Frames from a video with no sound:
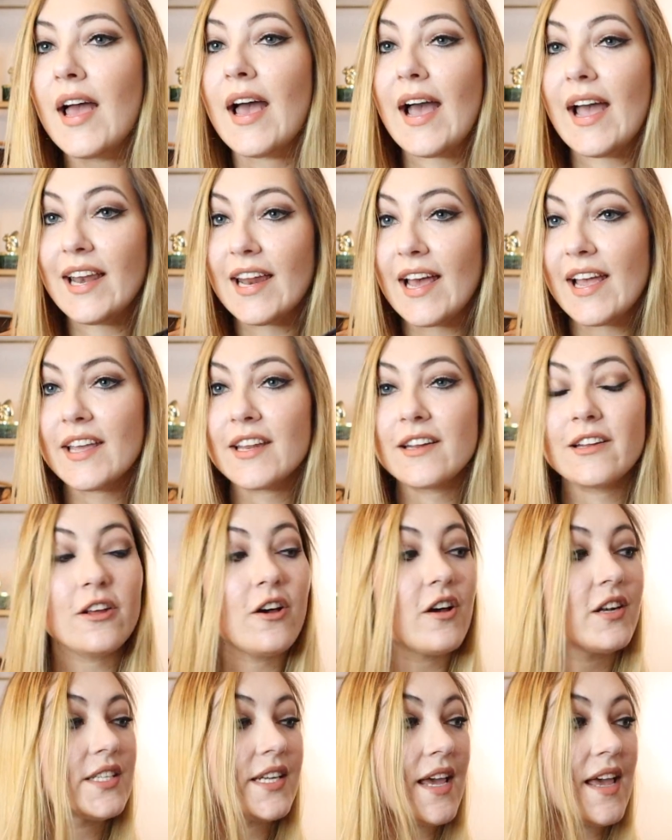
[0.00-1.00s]
I like it a
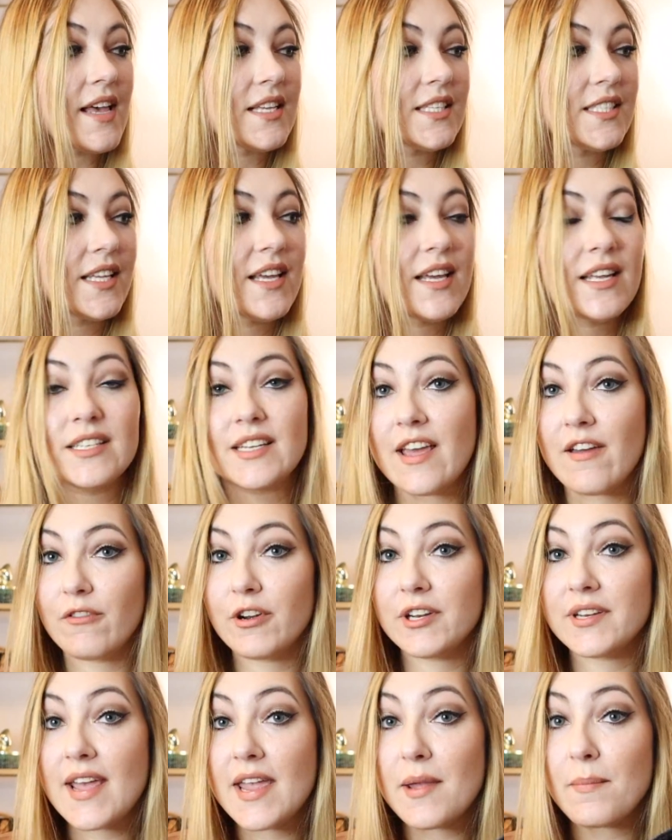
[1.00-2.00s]
lot as an
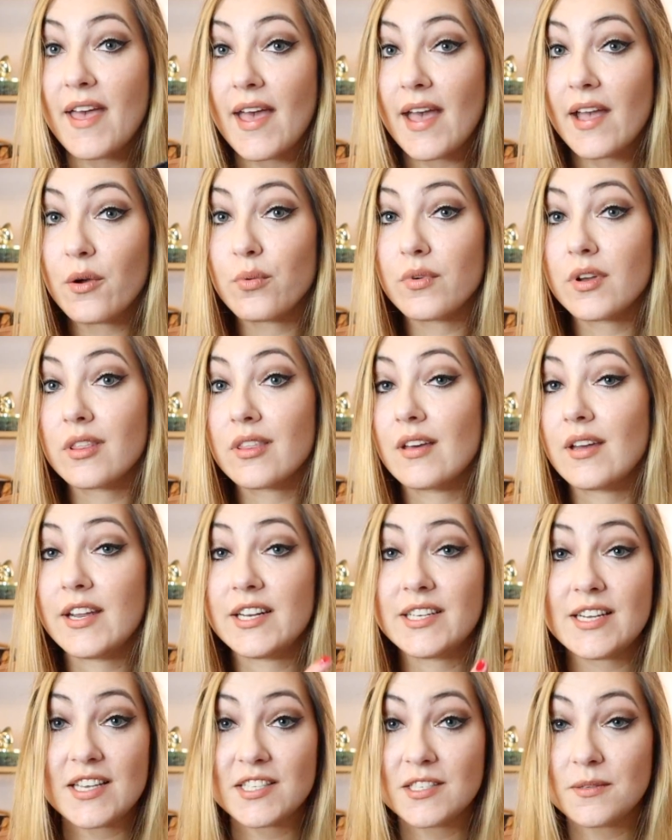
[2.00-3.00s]
everyday bag with a
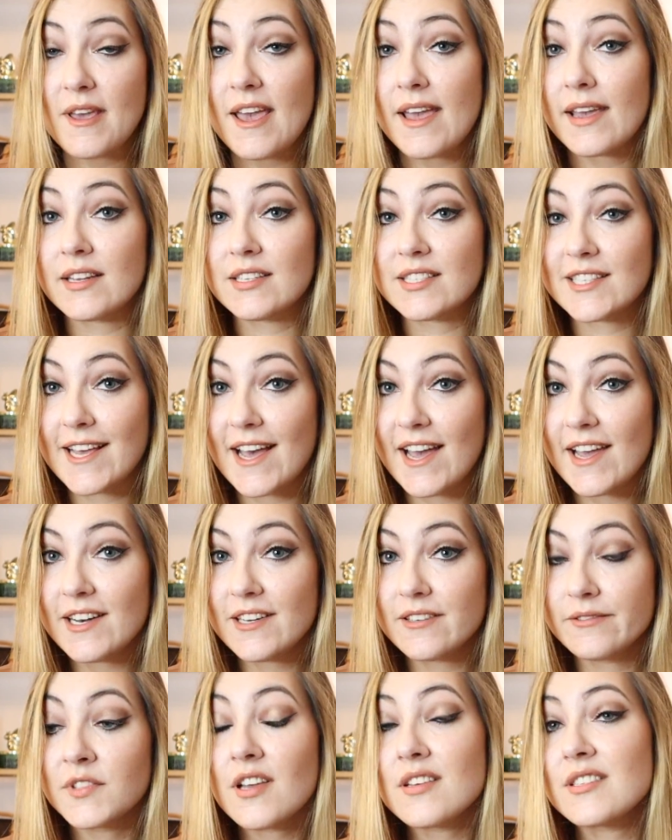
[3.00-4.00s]
dust bag inside,
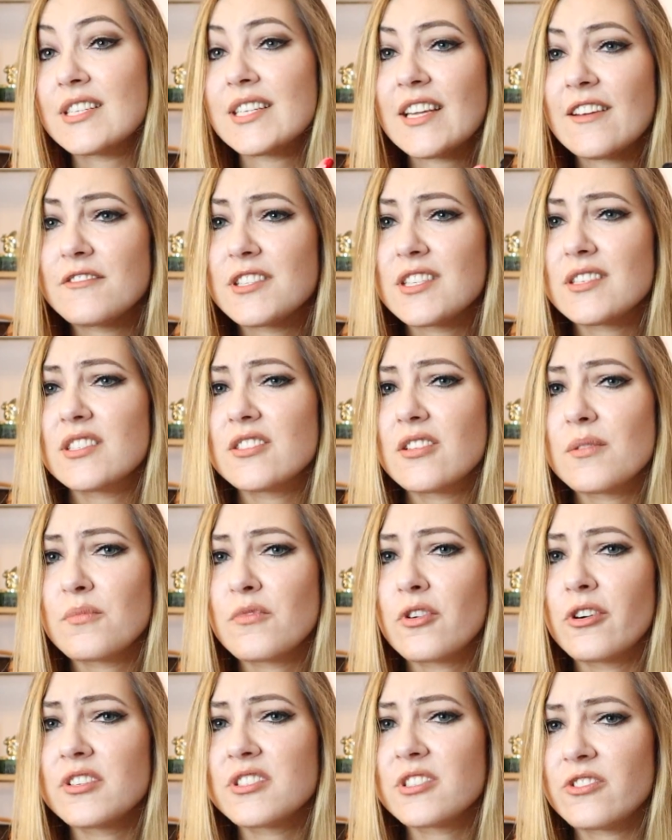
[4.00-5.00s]
because it gives it some
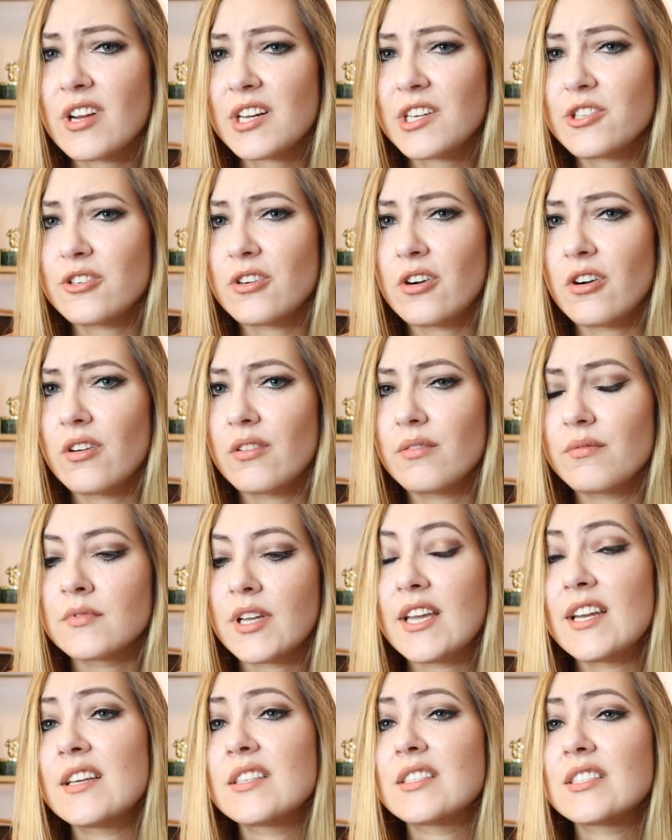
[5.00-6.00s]
more structure.
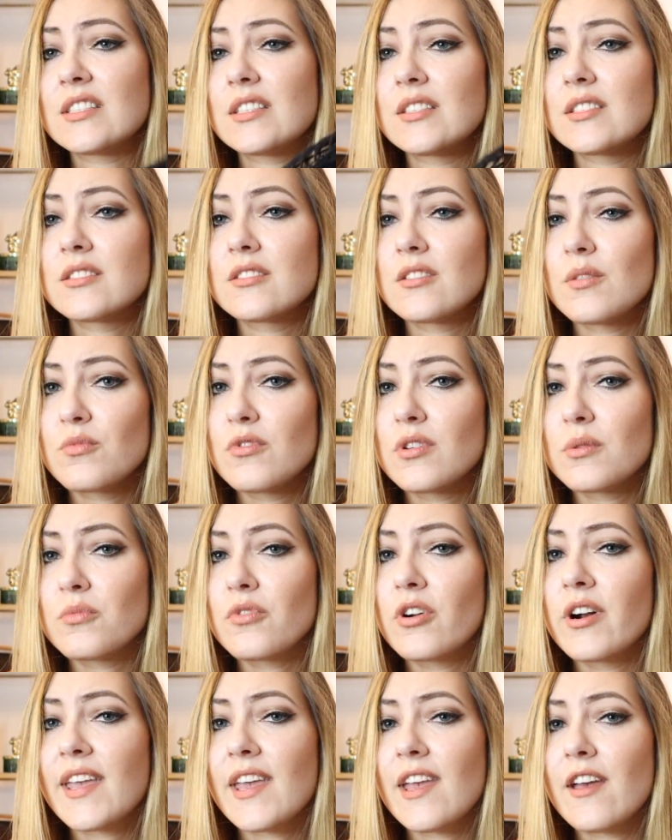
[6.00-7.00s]
It is somewhat
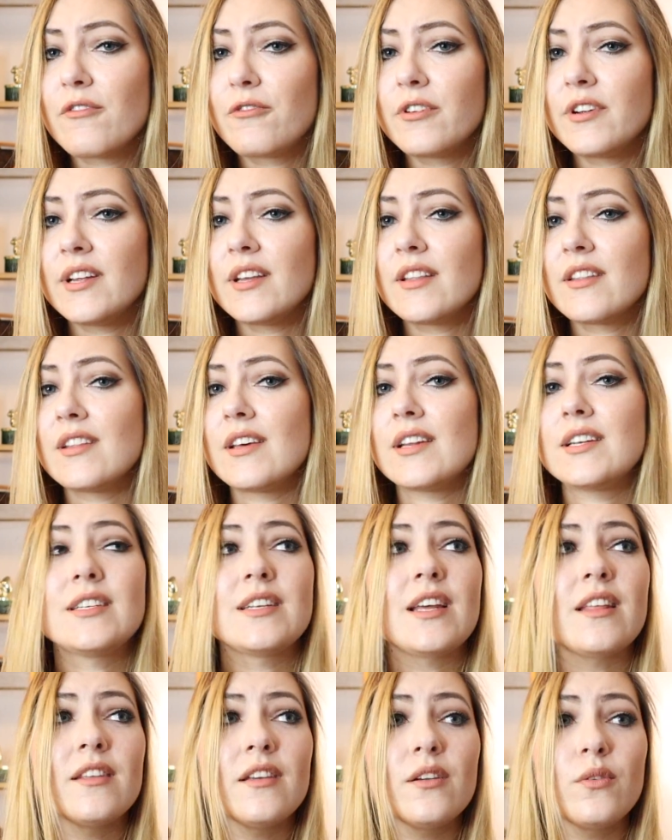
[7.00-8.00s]
more carefree that
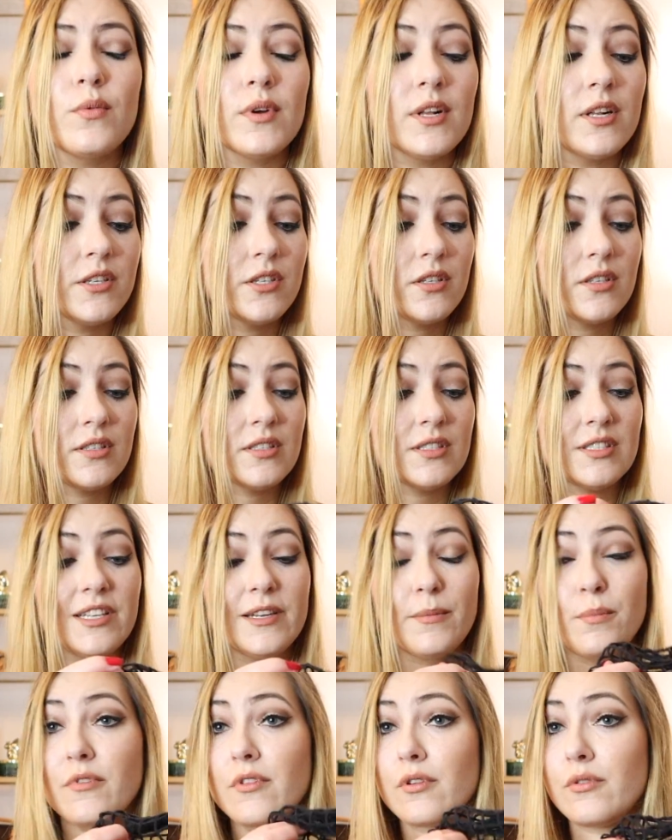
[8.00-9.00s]
nothing will just
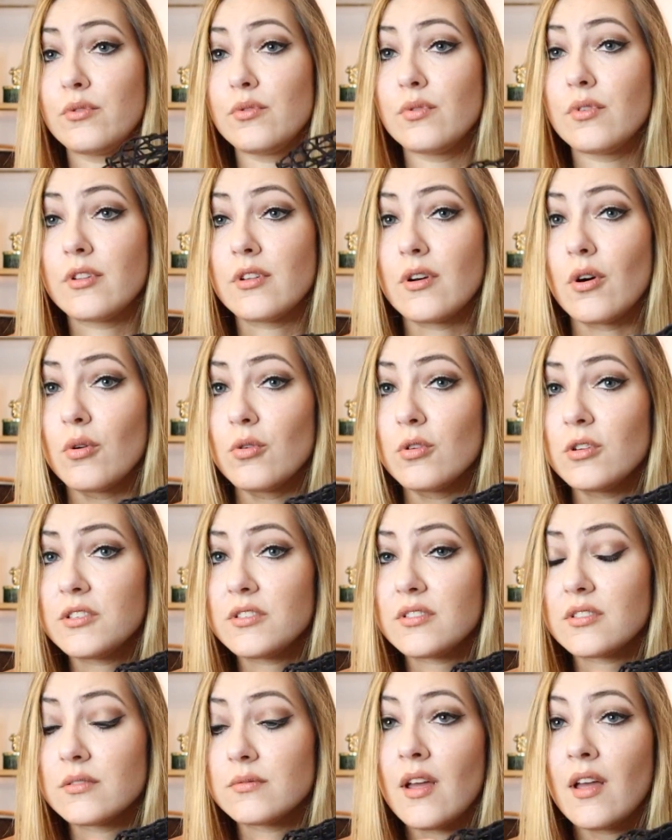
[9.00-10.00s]
slip through the
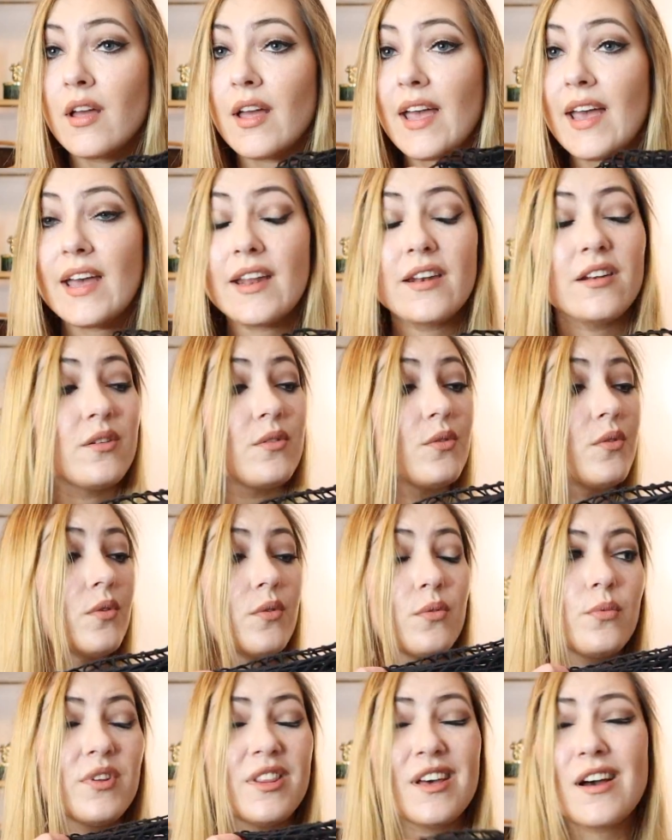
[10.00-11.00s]
holes. And
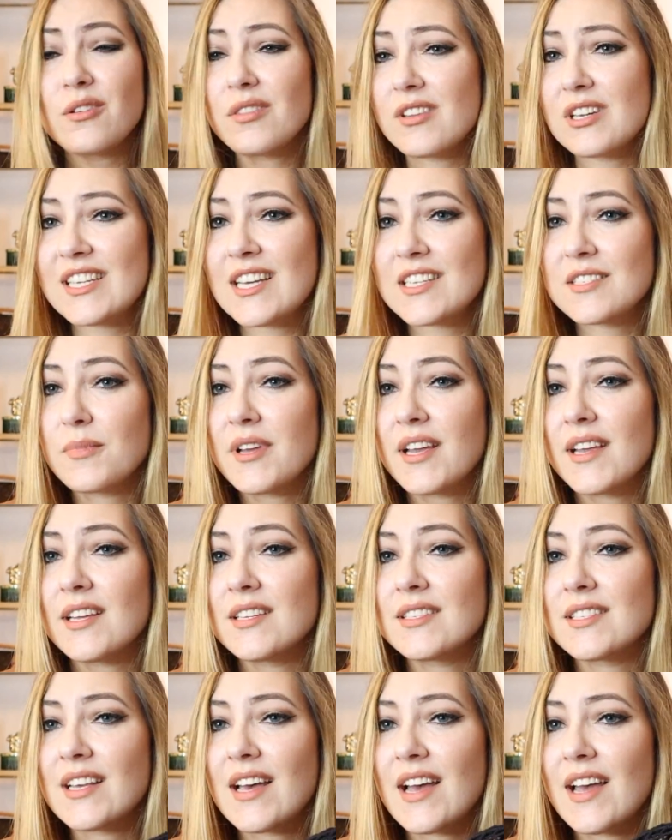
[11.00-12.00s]
without the dust bag
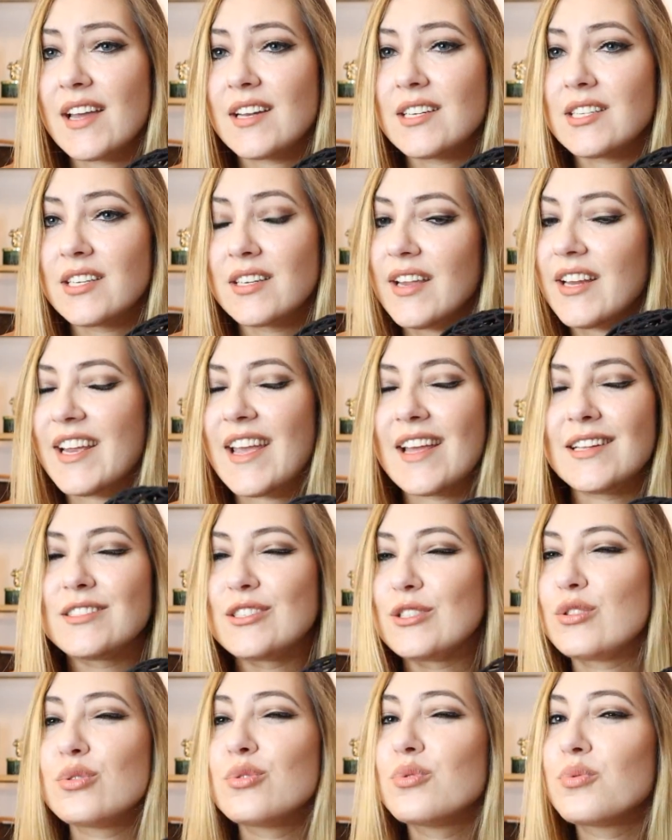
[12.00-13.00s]
inside, it gets
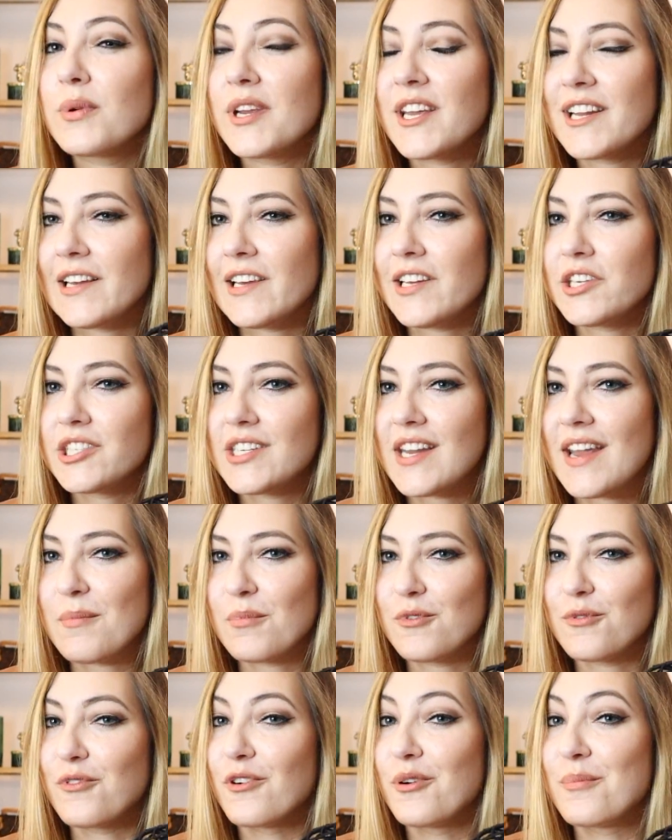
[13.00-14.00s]
too weirdly shaped
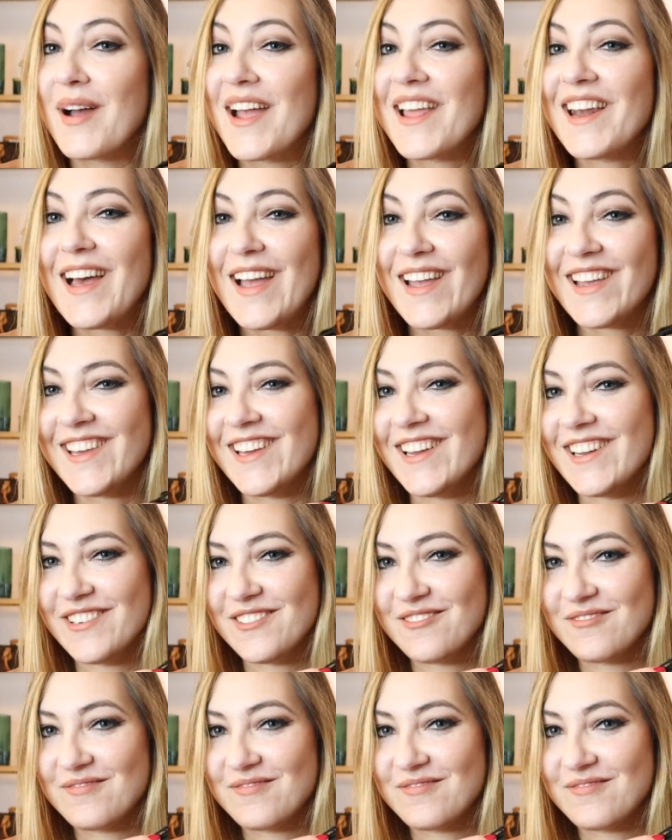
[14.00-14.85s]
for my liking.